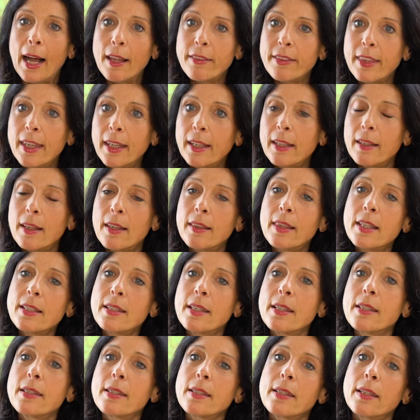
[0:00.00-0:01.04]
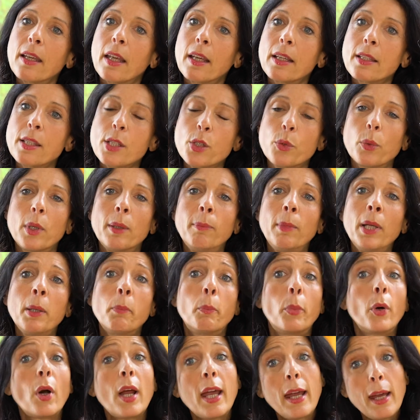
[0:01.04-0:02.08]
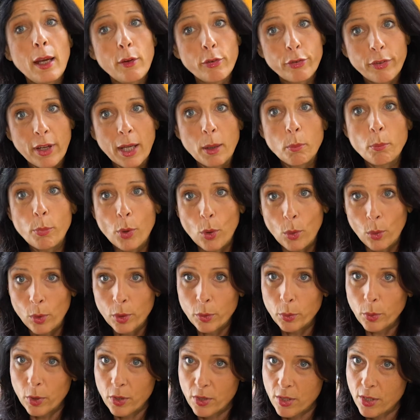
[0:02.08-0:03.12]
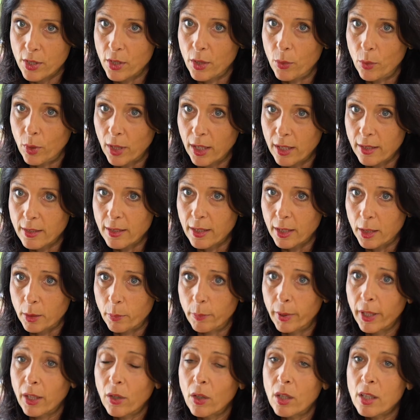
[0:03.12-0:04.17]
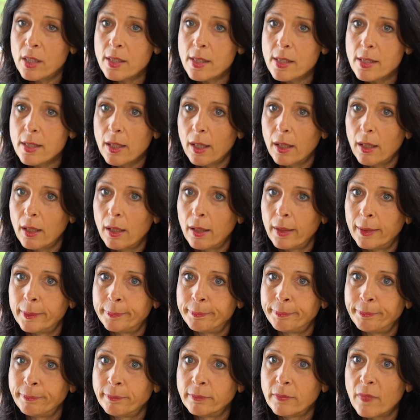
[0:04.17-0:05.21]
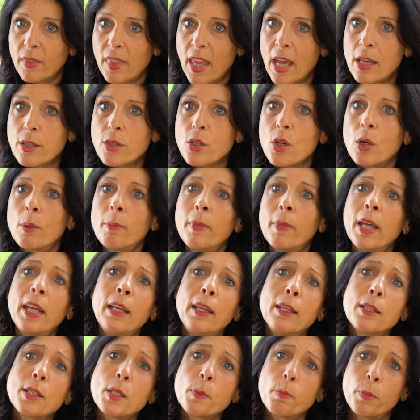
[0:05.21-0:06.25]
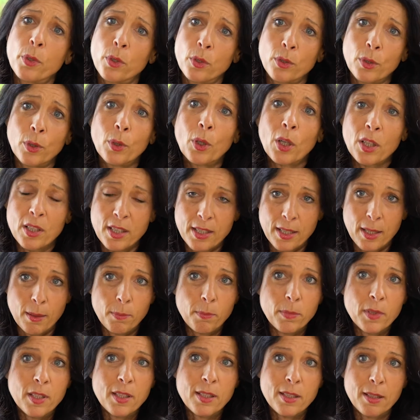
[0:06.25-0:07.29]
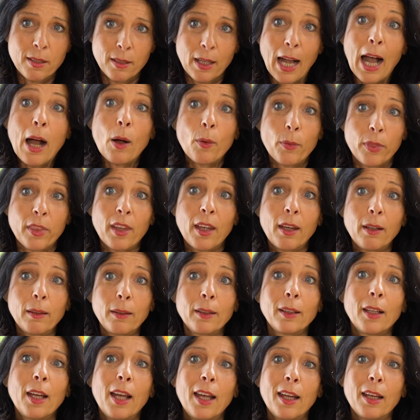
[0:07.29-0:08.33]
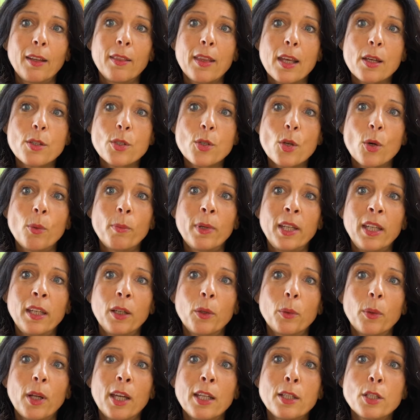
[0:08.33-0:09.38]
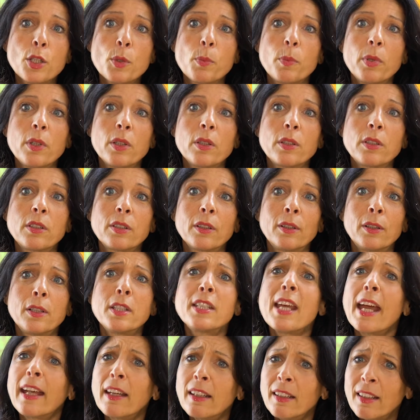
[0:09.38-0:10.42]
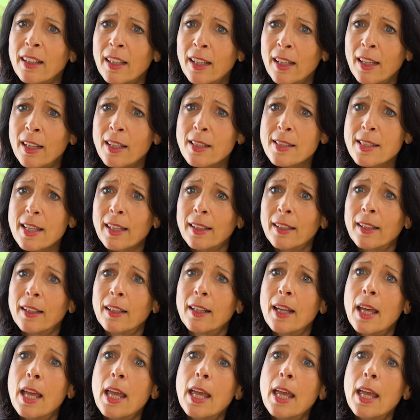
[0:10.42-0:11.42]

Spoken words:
I think this is extremely brave and bold what Suyogi did, because there are so many spiritual concepts out there, and there are so many great spiritual techniques and